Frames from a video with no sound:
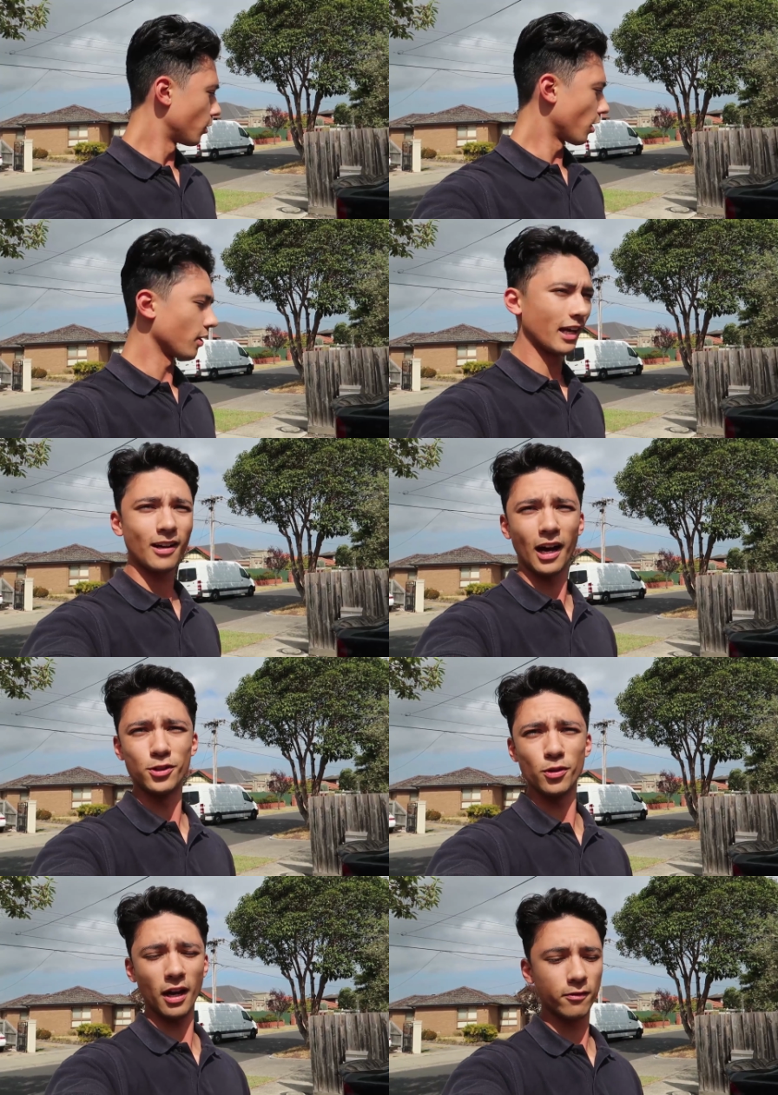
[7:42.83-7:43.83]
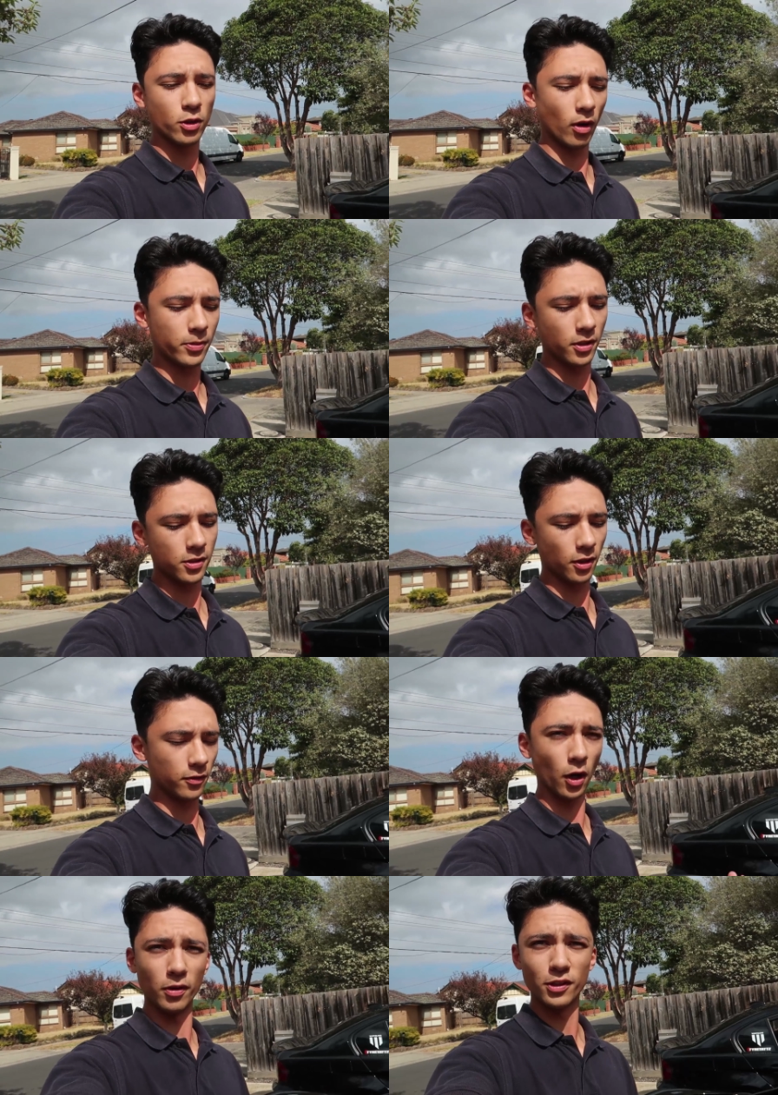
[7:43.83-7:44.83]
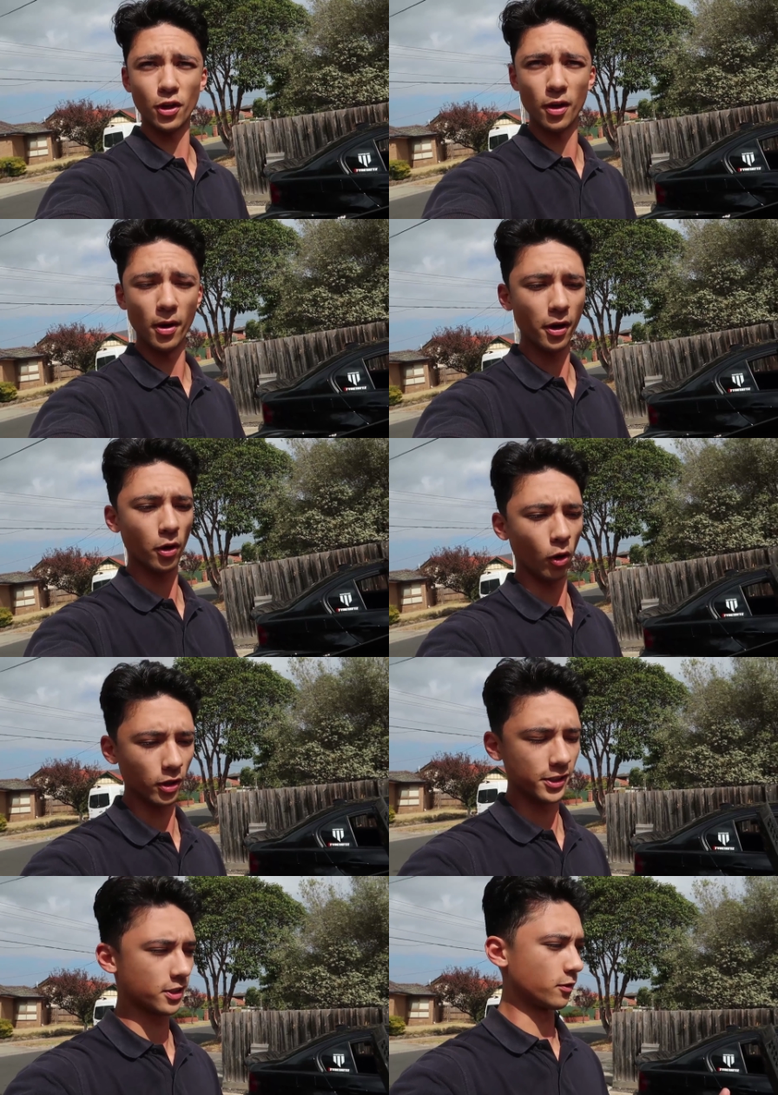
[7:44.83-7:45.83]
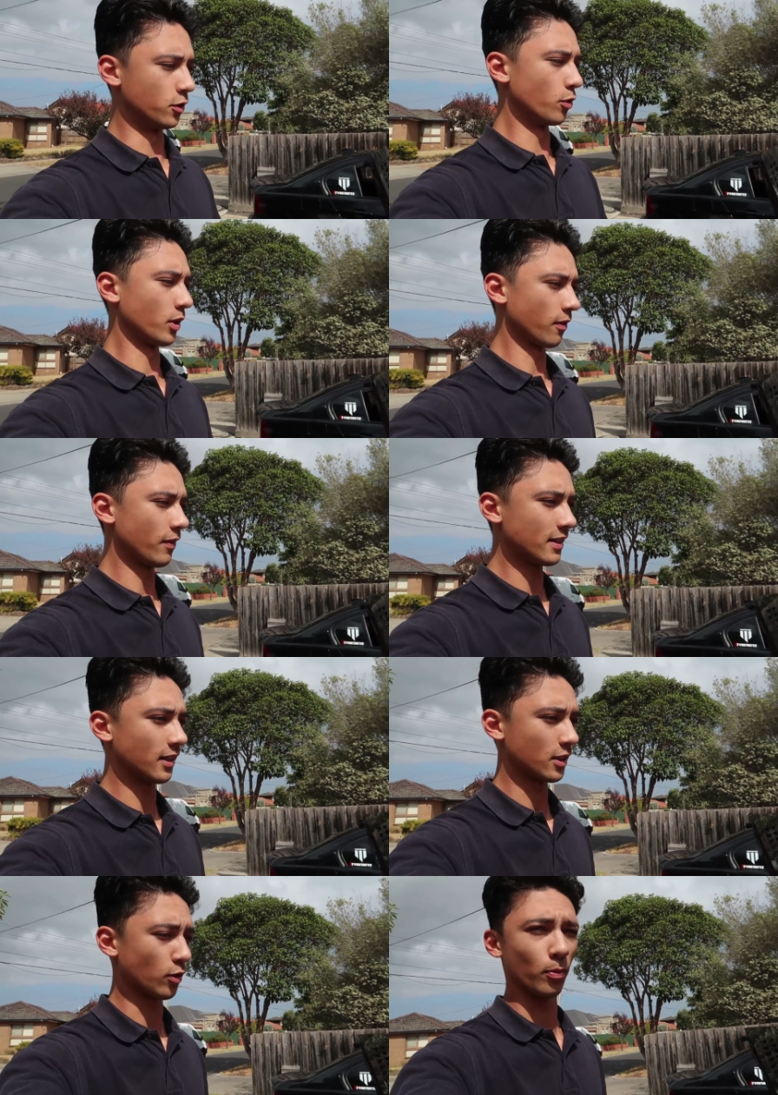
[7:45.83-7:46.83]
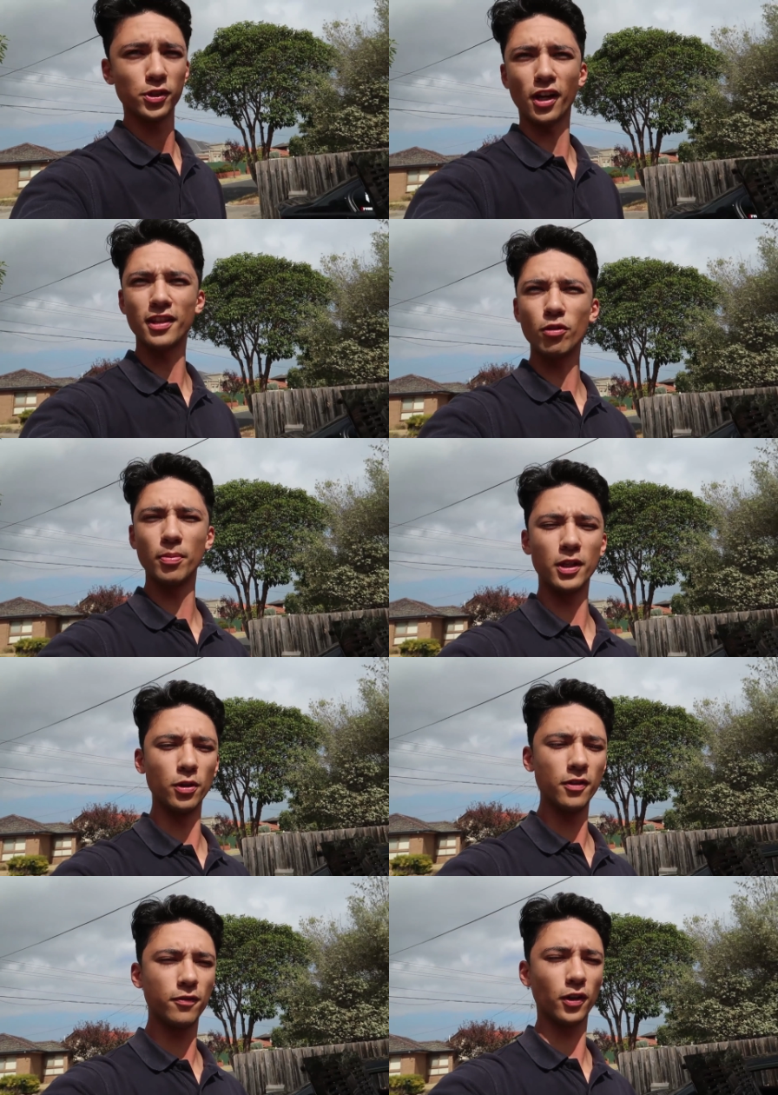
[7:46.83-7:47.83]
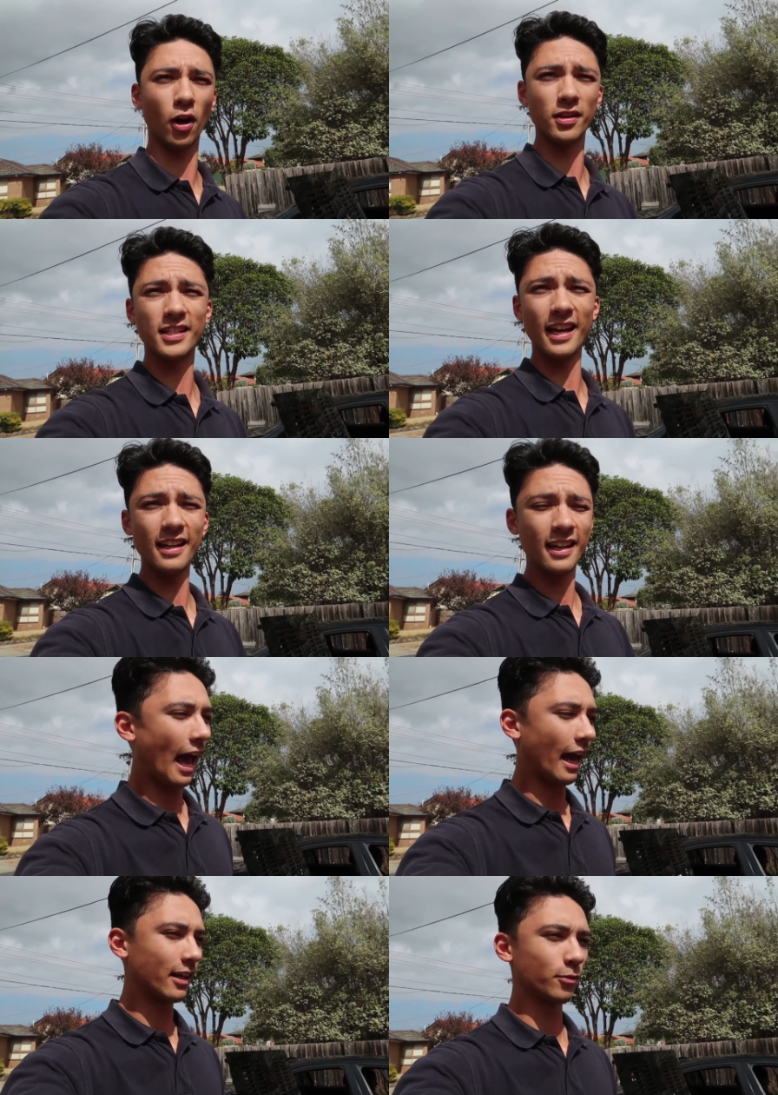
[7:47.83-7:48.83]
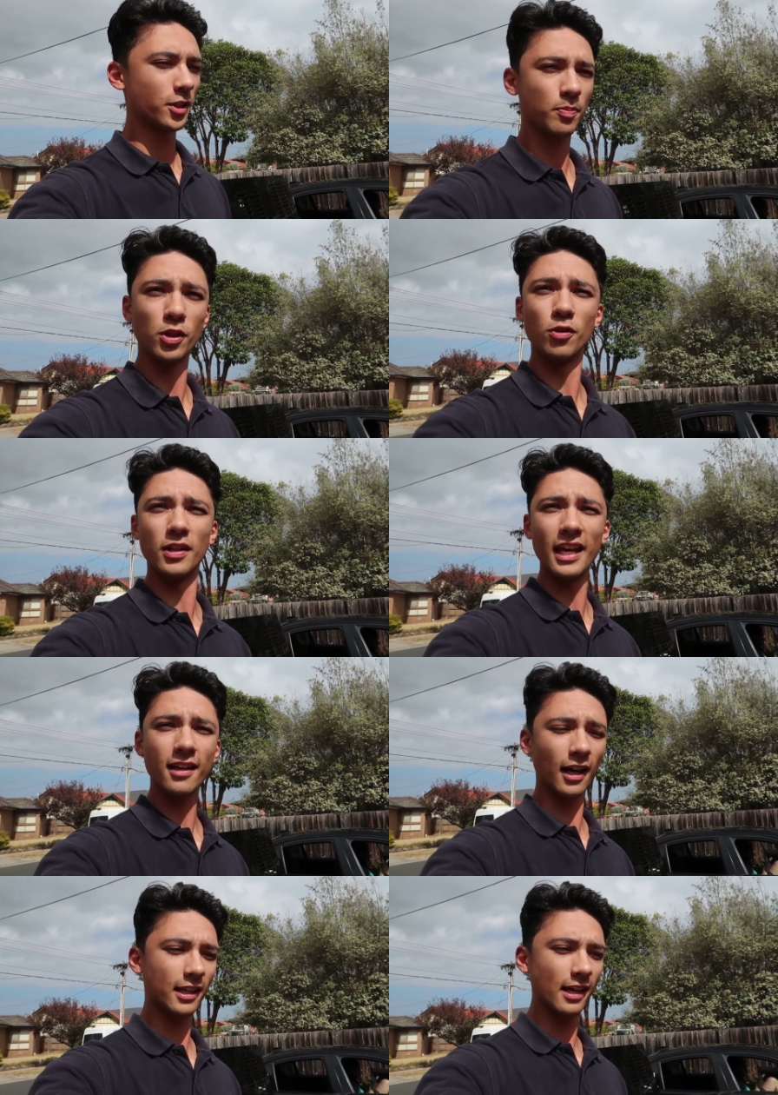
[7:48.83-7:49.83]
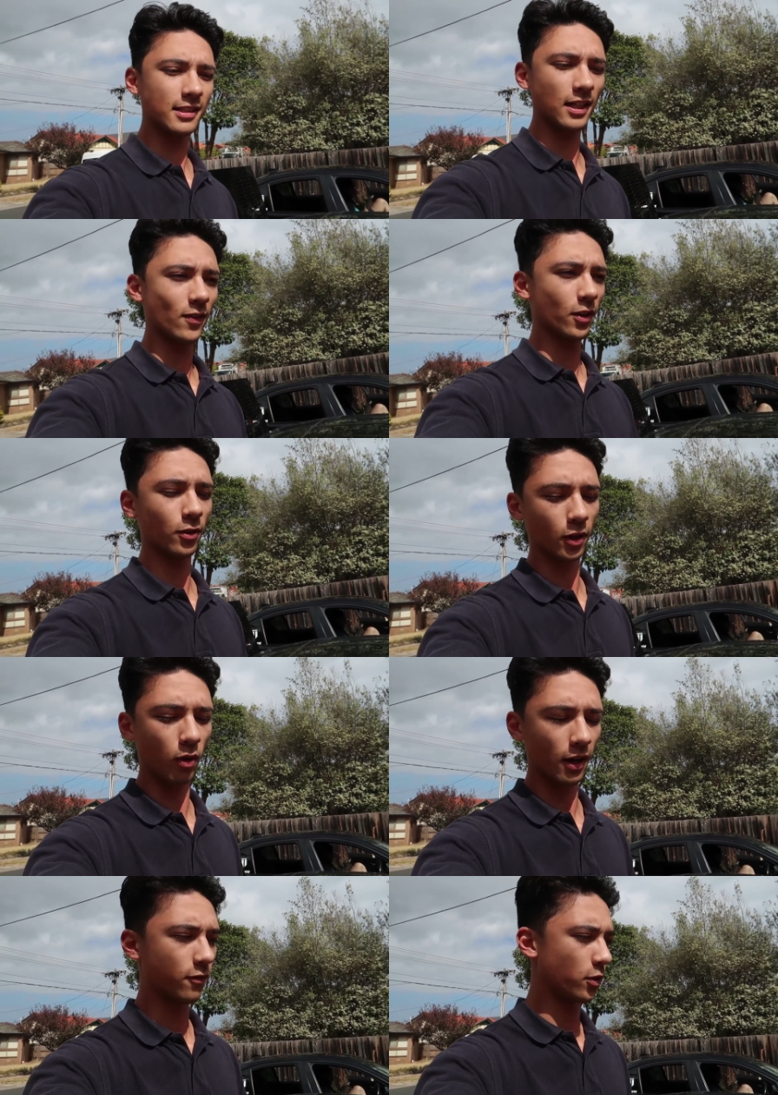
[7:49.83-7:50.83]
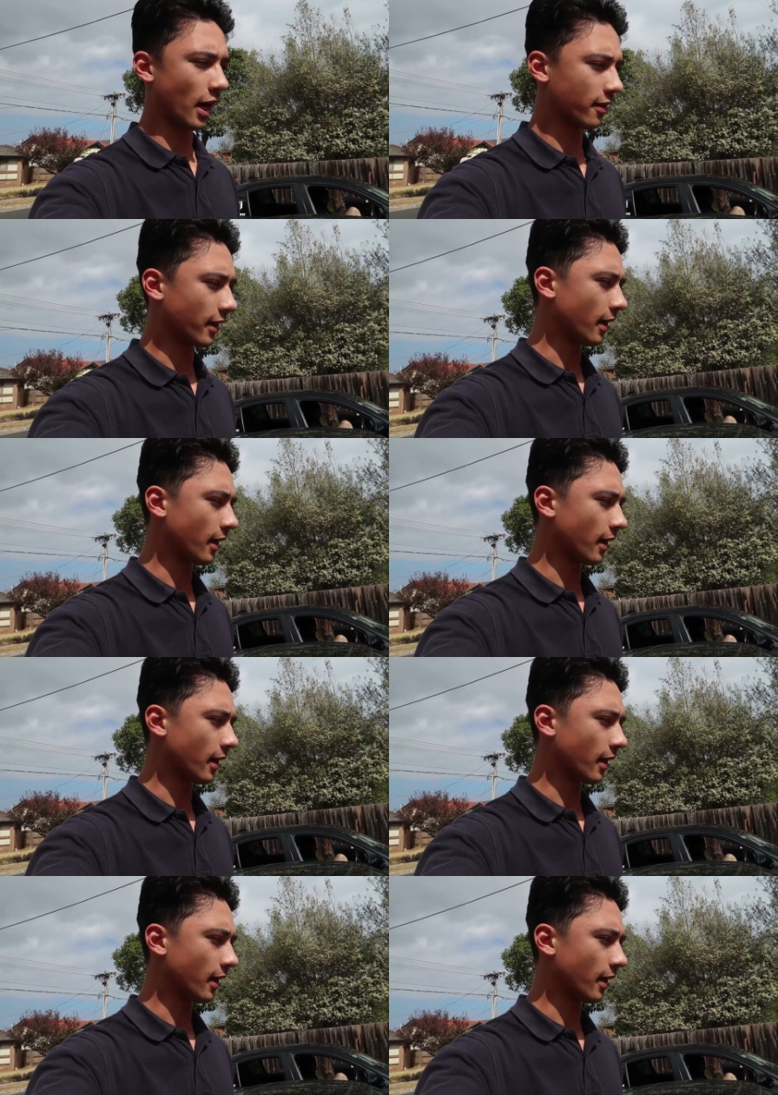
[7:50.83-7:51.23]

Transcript: You know, like I do have two options of going turbo or just doing a V6 swap, which I think will be good for content and it'll just be unique, I guess, even though there are quite a few out